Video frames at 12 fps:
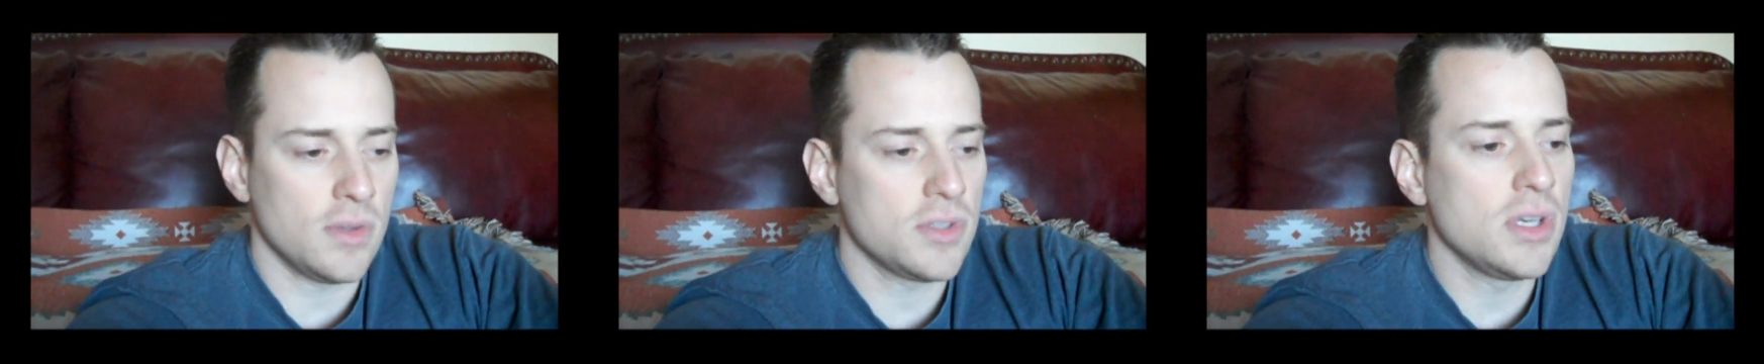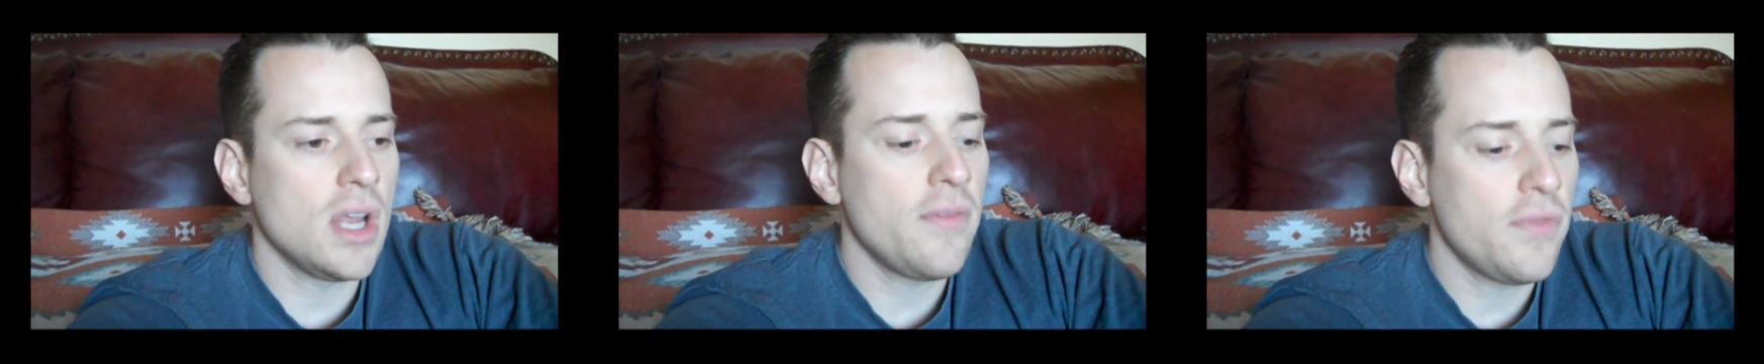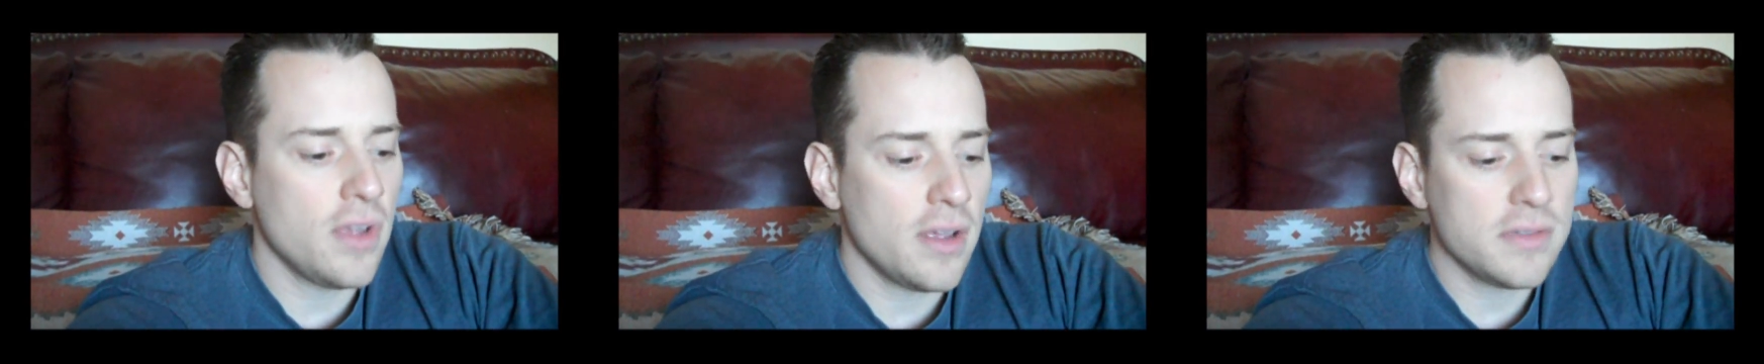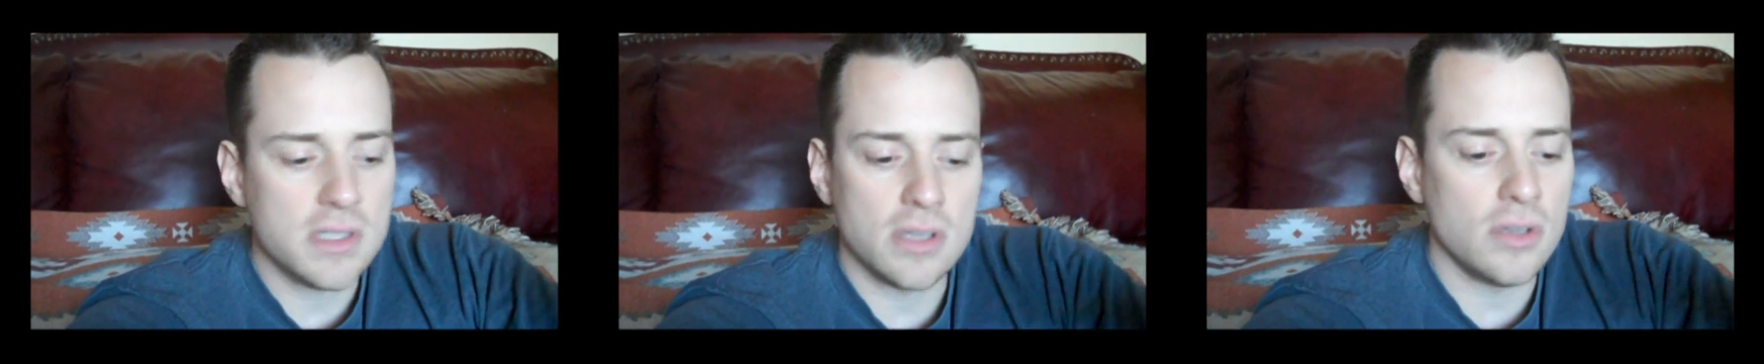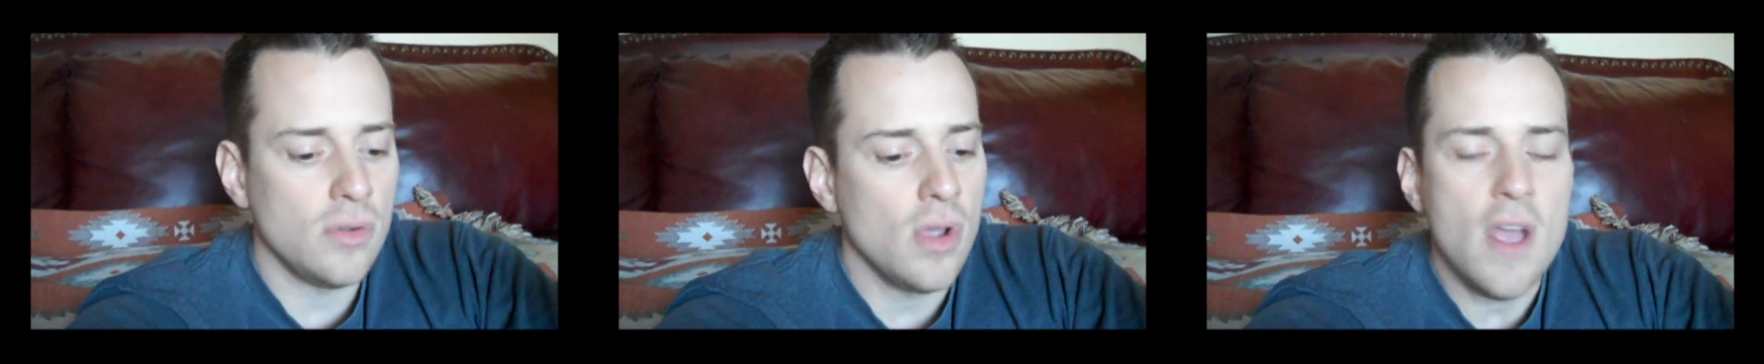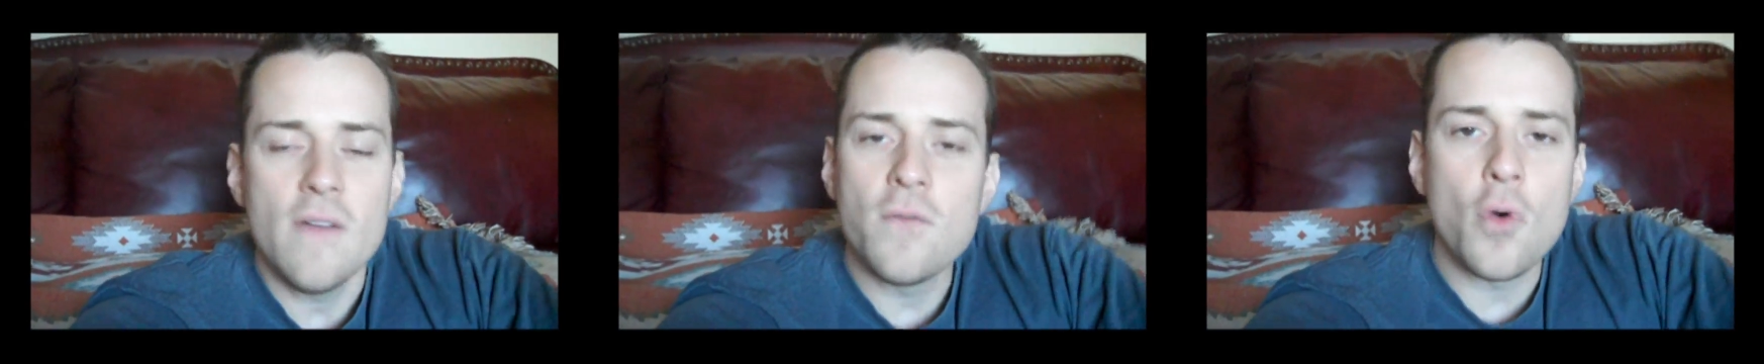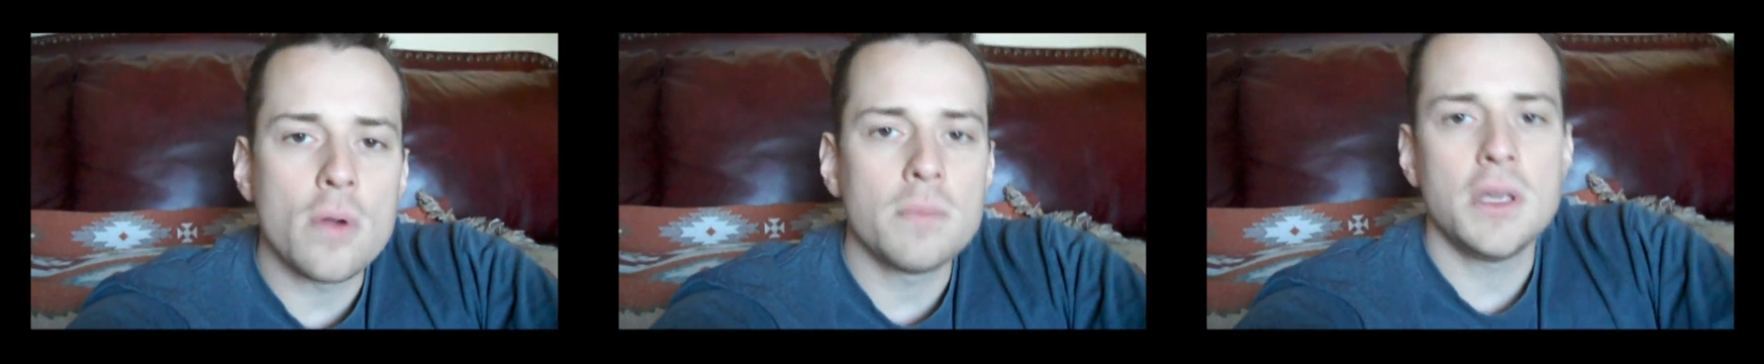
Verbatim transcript: There's enough of us to form